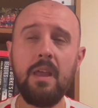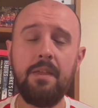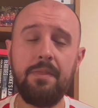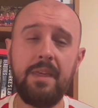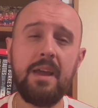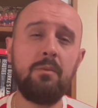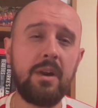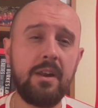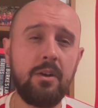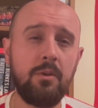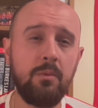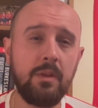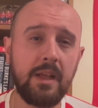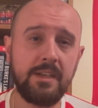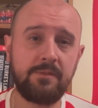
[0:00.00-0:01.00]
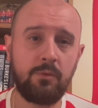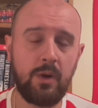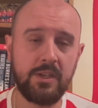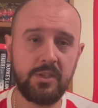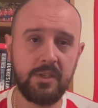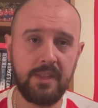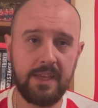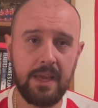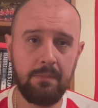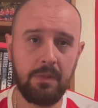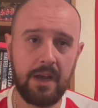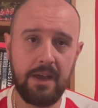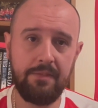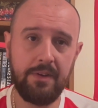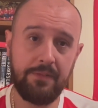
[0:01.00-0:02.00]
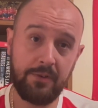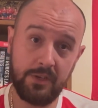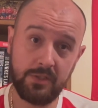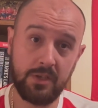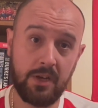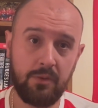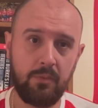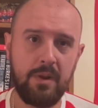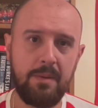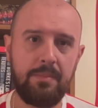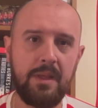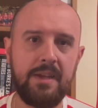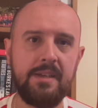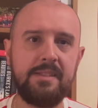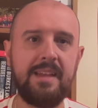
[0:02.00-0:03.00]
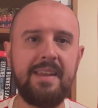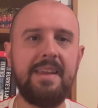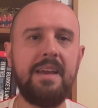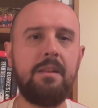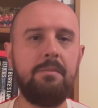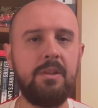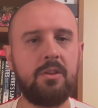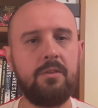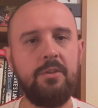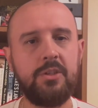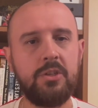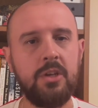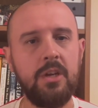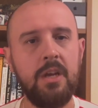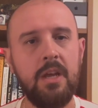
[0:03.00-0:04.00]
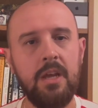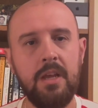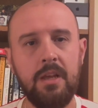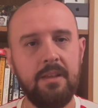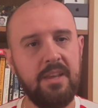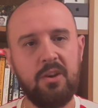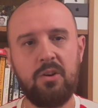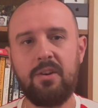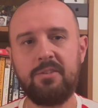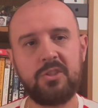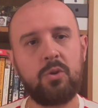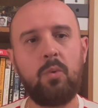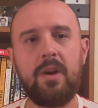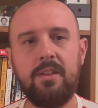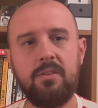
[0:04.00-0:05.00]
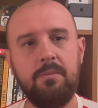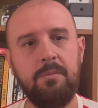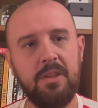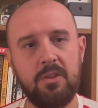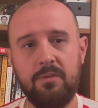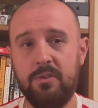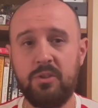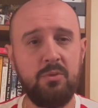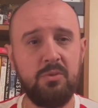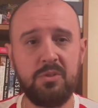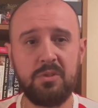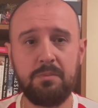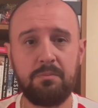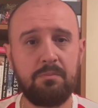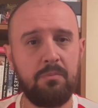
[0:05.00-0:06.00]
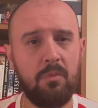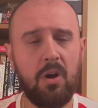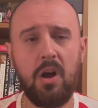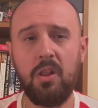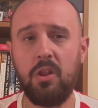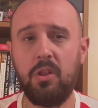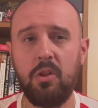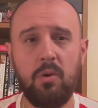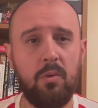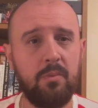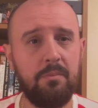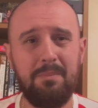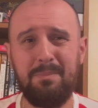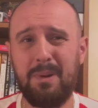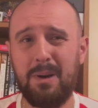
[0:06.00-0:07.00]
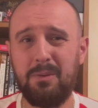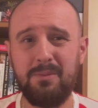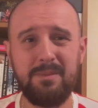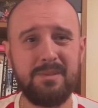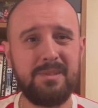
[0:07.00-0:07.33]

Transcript: Then what I didn't realize for watching the game live after I saw it on replay is that he had Mitrovic. He could have squared it to Mitrovic, who was all alone about